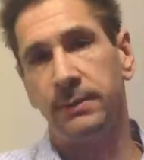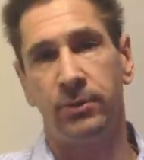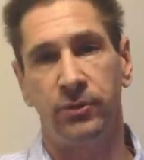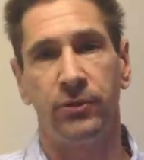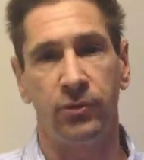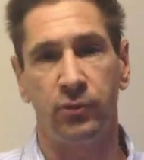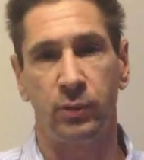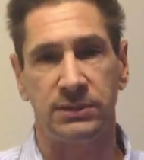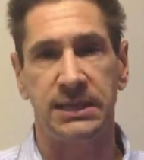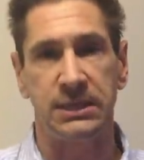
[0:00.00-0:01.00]
And both of those
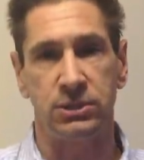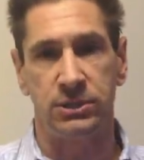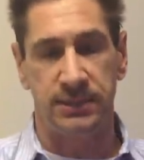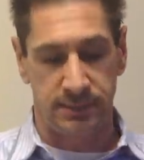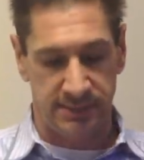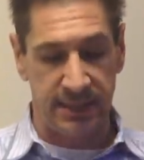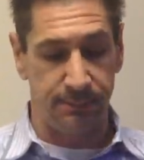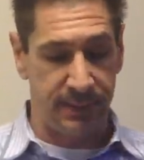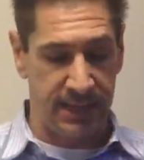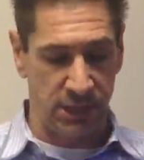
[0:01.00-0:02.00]
will take you to the
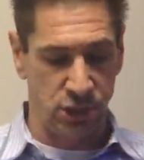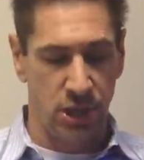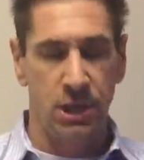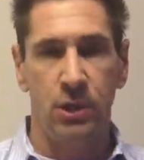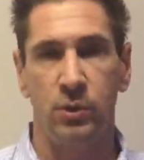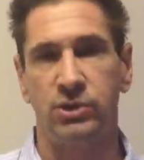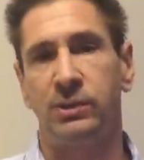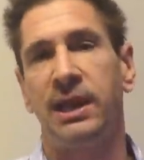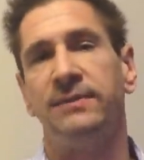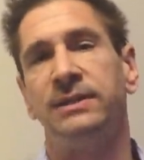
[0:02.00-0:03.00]
same page which
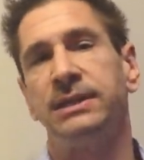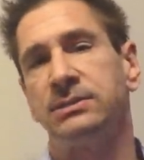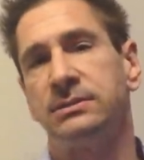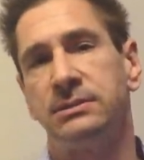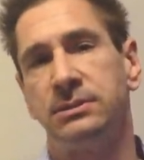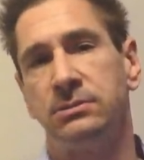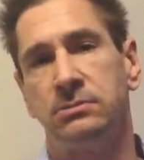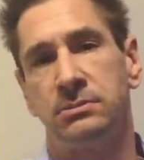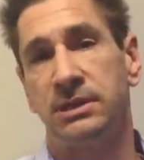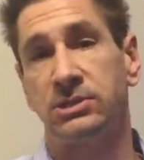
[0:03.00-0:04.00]
will have links
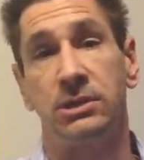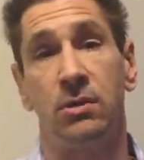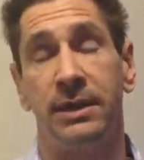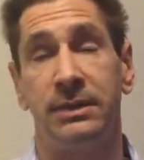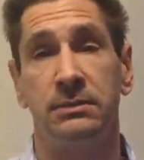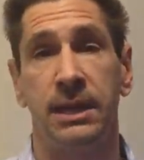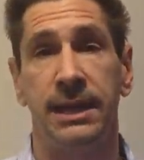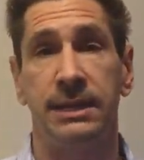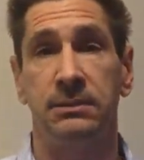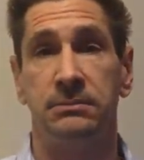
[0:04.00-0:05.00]
to, to actually go ahead and,
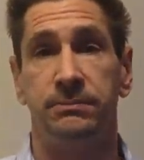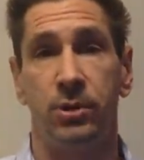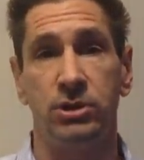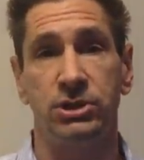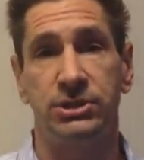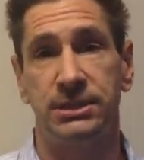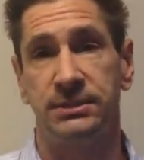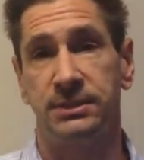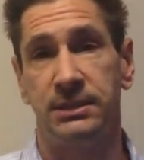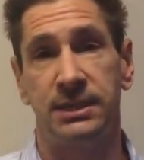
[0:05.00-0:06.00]
and purchase
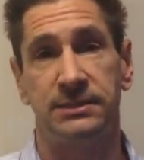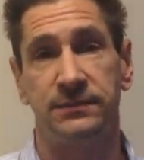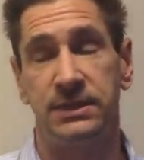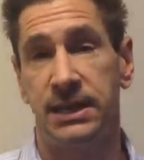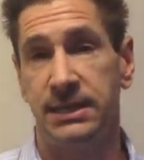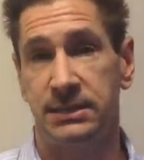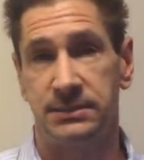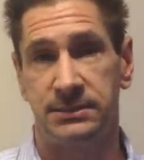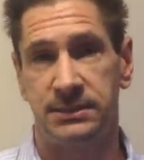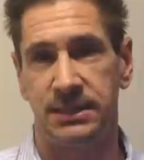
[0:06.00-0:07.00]
this. And as of today,
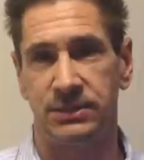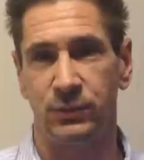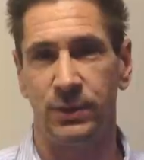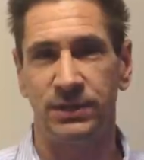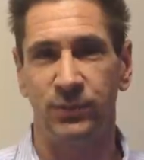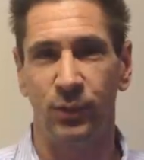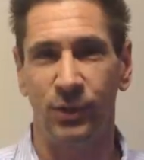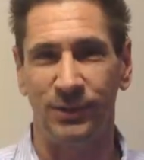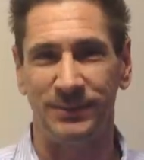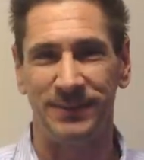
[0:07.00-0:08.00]
it's it's ready to
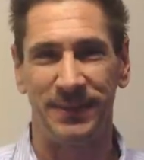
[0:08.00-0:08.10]
roll.